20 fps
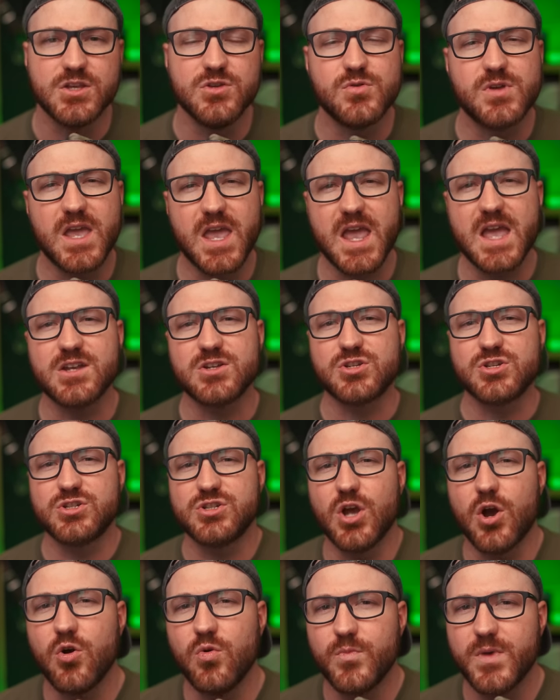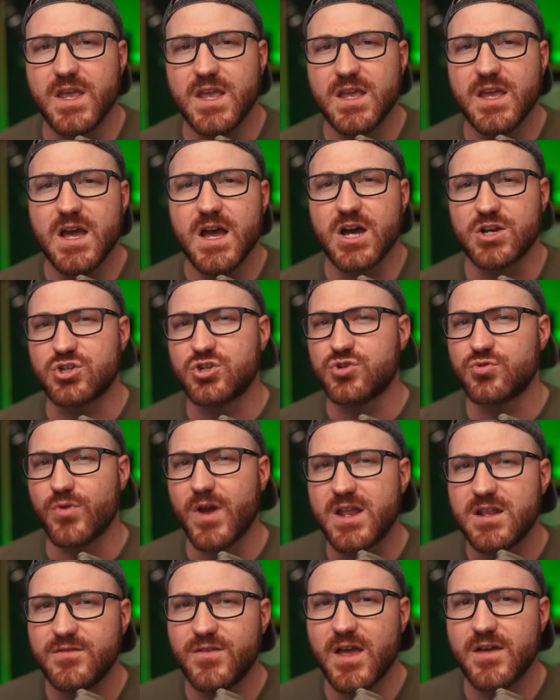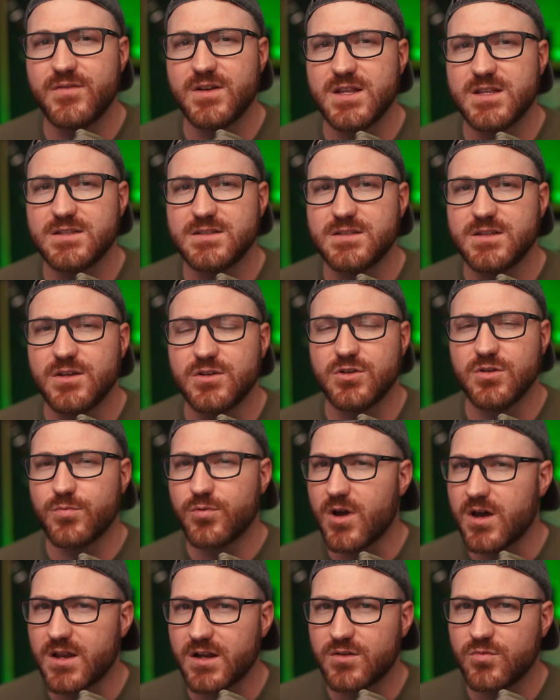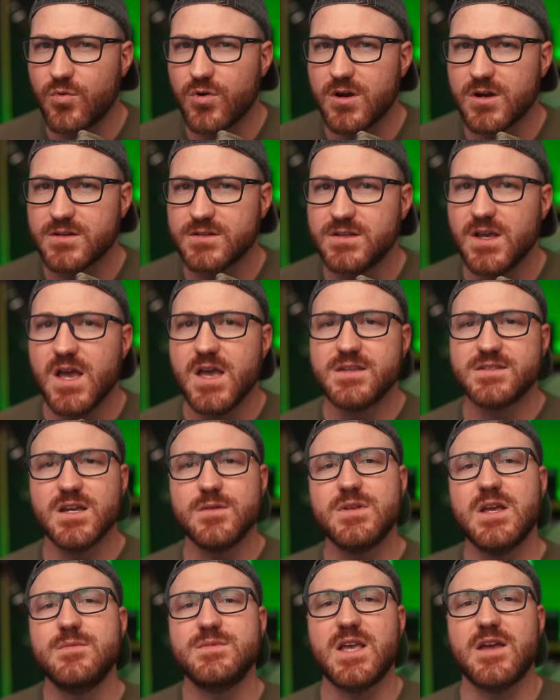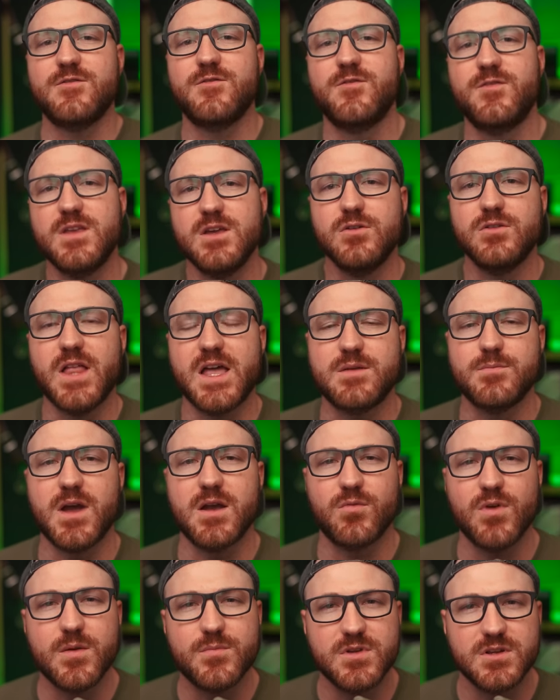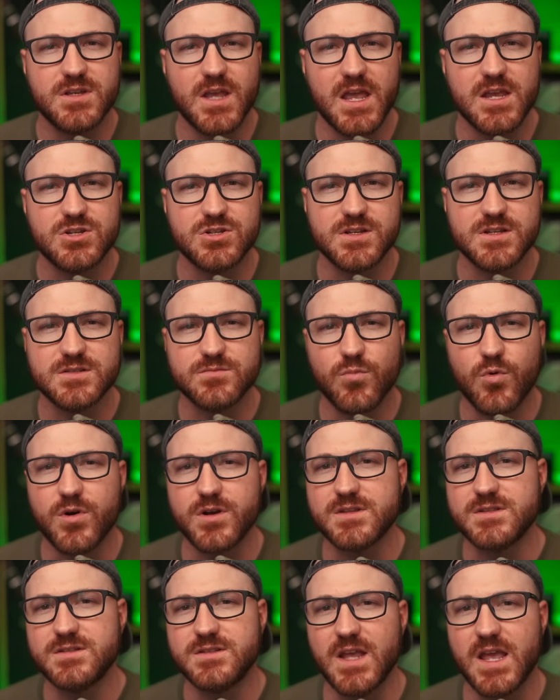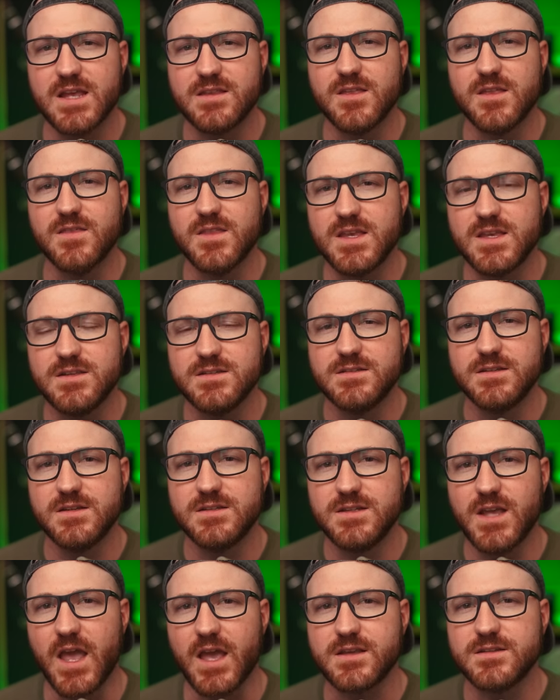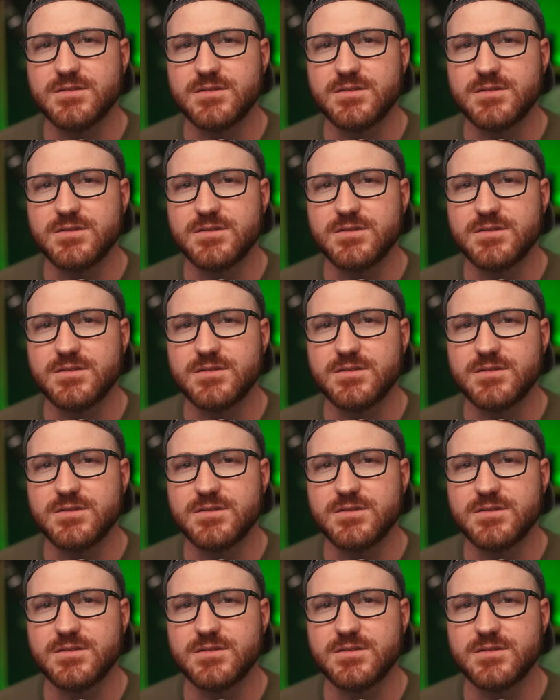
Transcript: You can't show me a shred of evidence your product works. Sometimes I feel like my reputation is more at stake than these tech